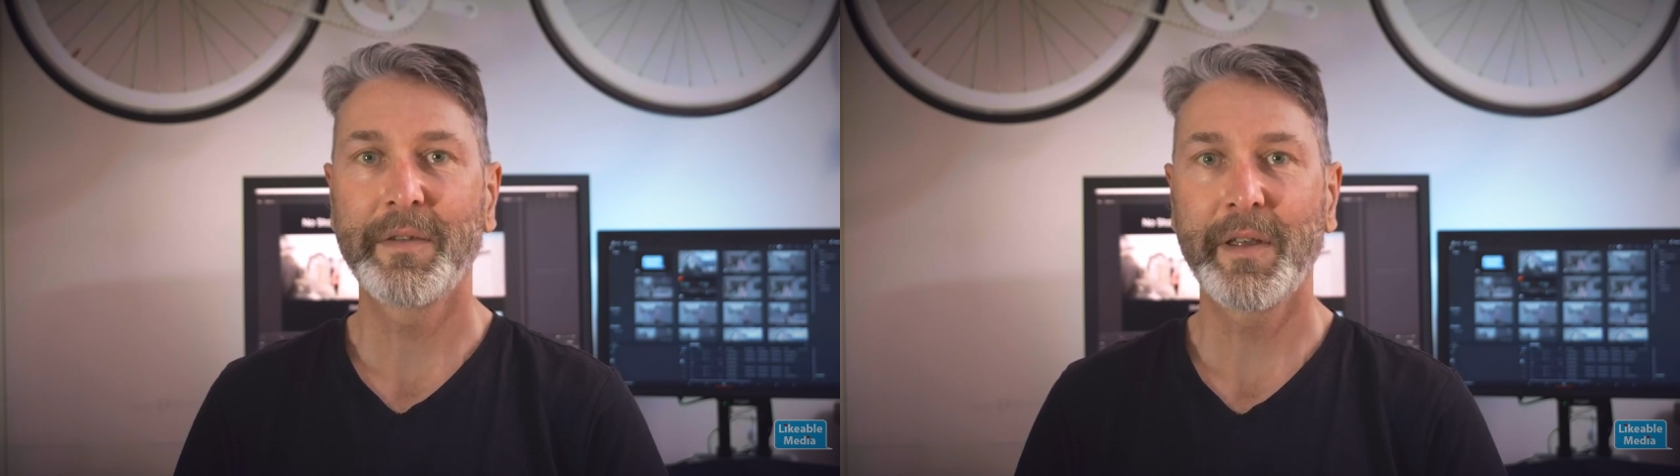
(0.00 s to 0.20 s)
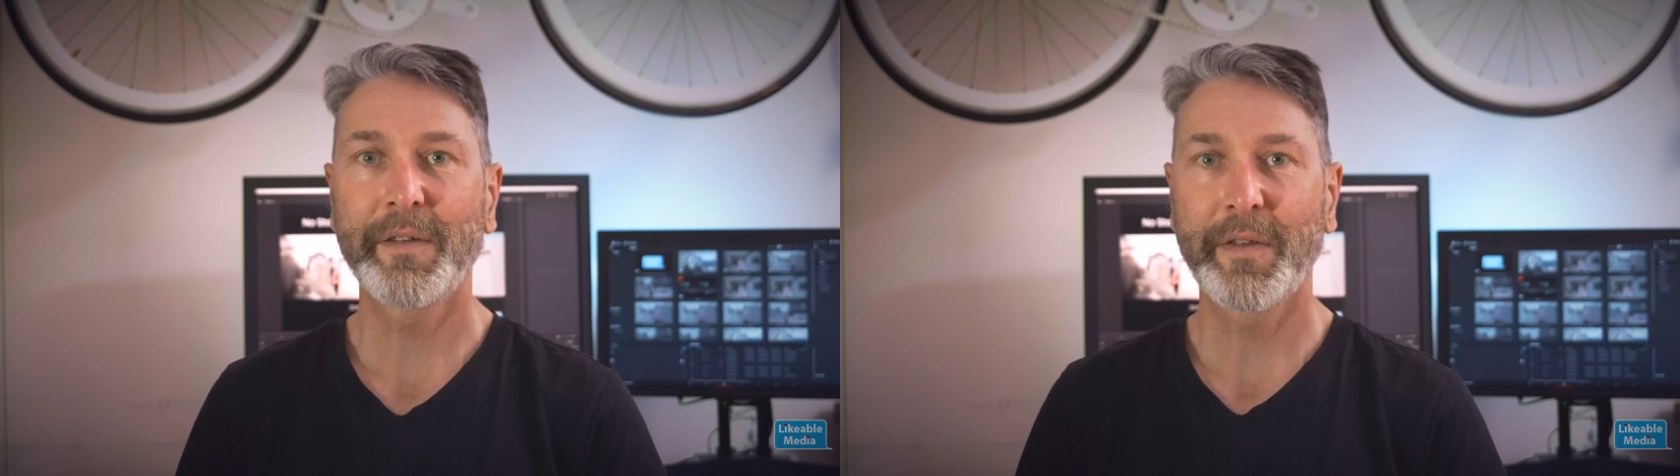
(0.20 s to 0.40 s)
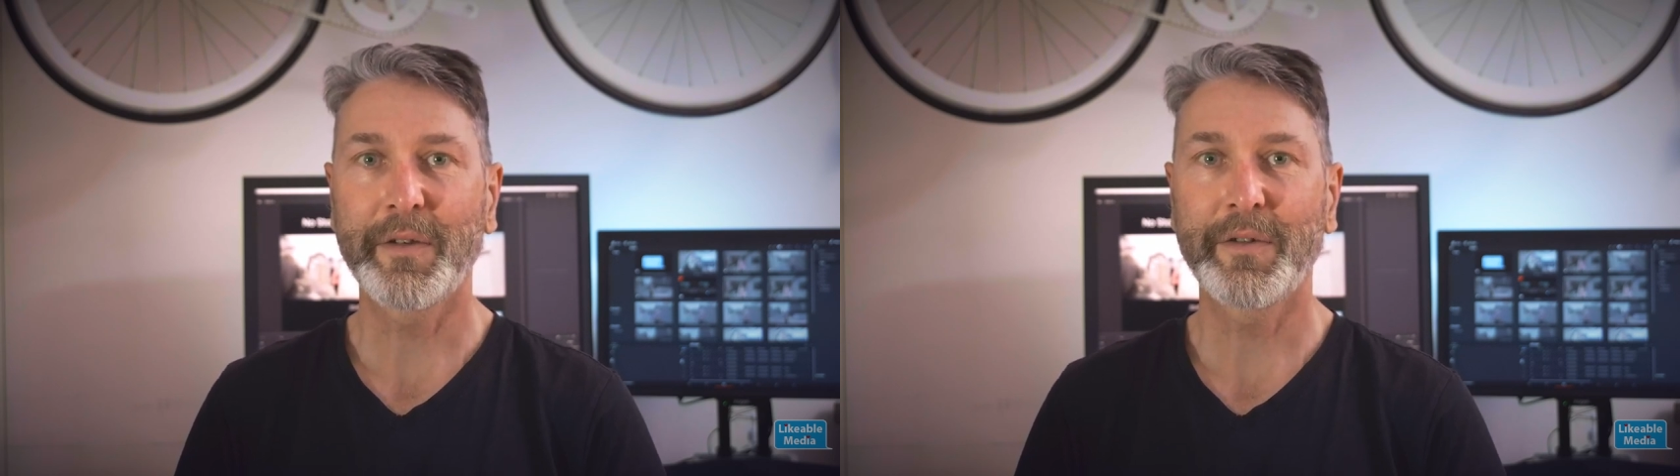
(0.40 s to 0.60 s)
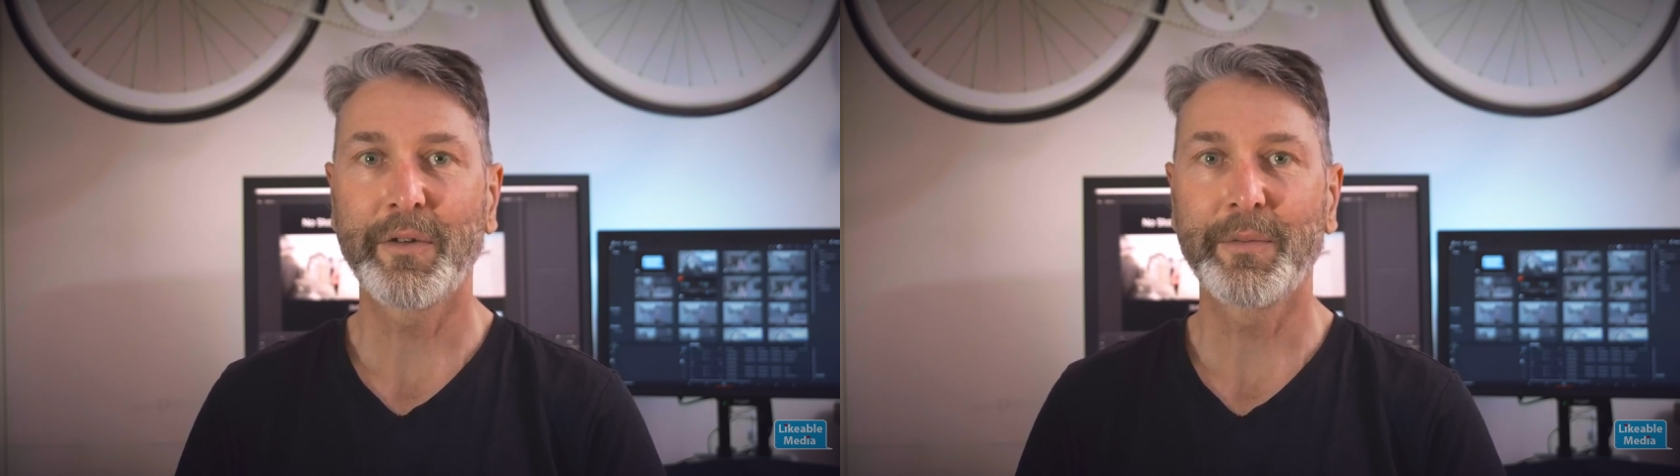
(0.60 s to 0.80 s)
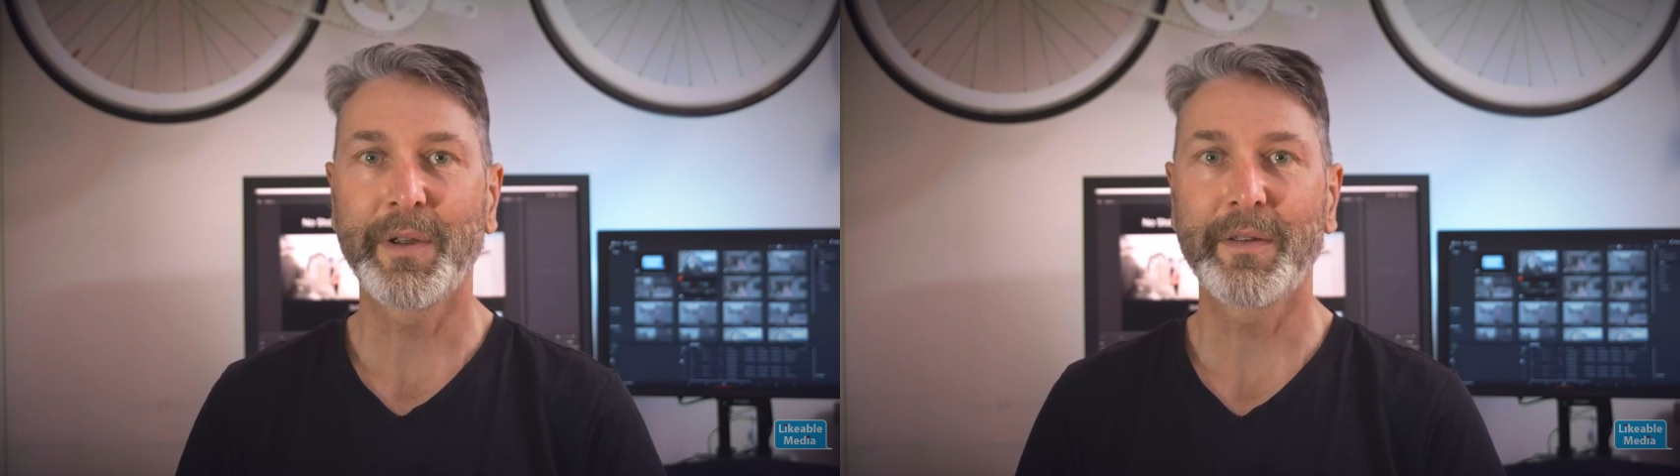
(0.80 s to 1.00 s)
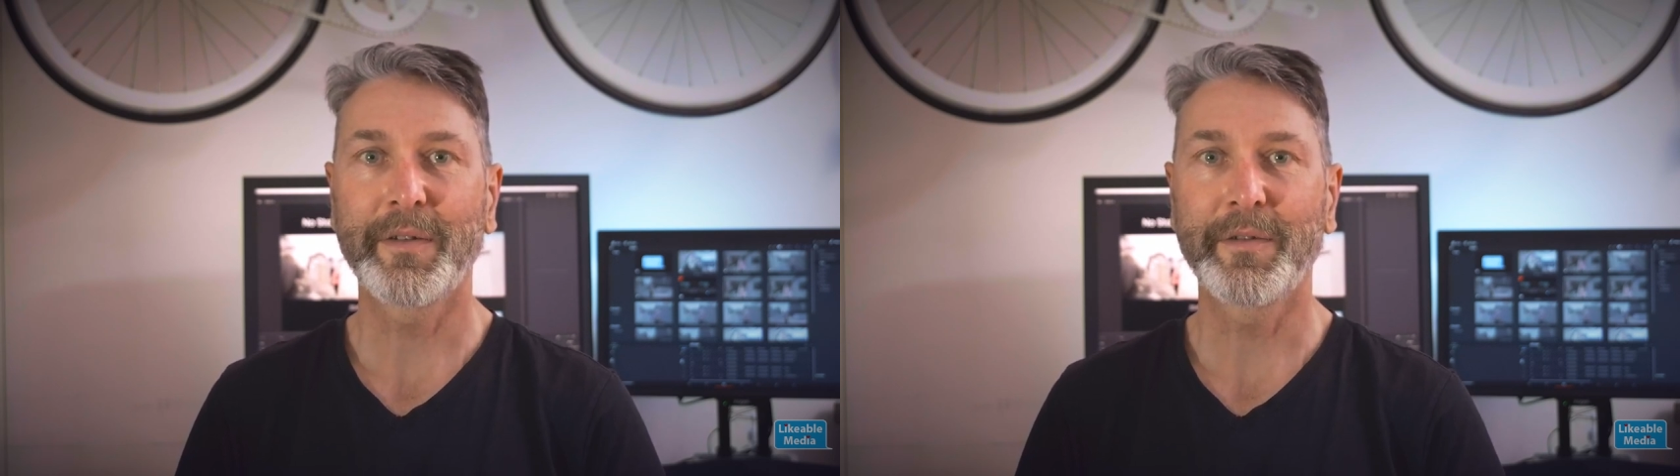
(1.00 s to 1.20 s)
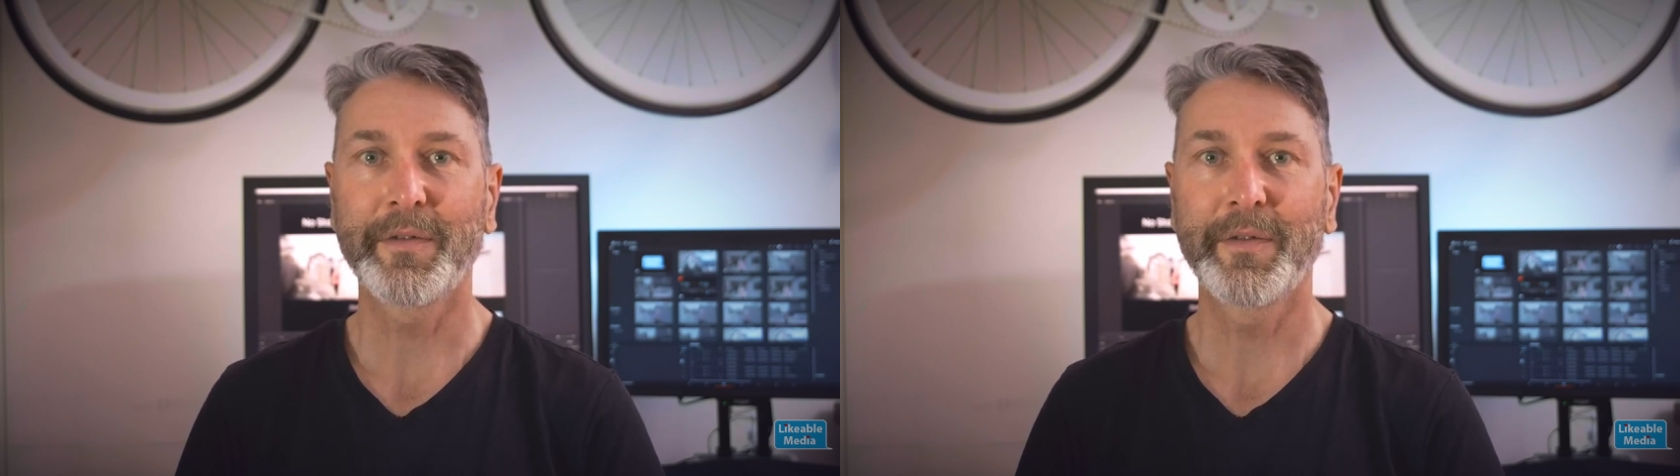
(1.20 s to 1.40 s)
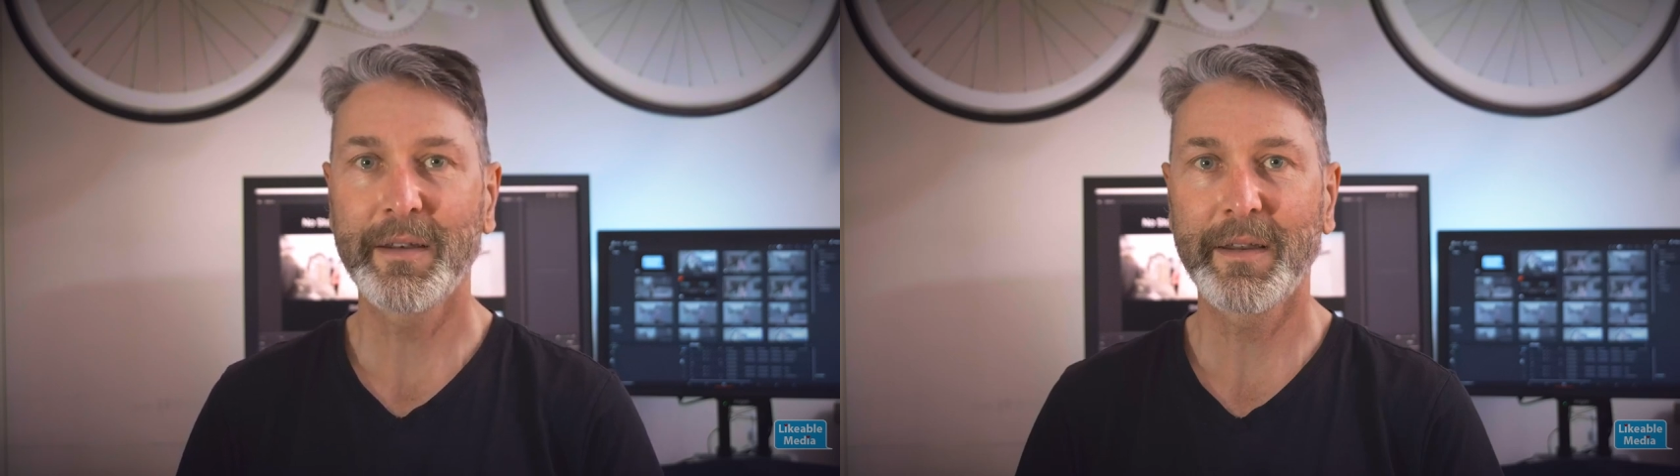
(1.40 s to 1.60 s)
These are the two bits
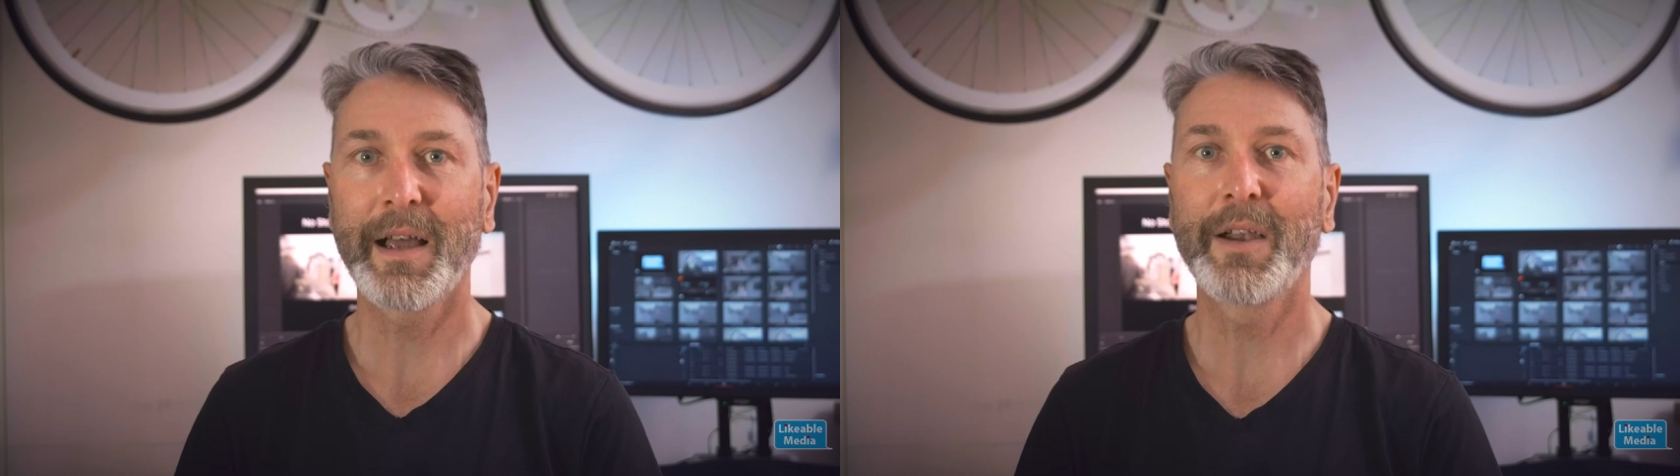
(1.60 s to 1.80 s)
of kit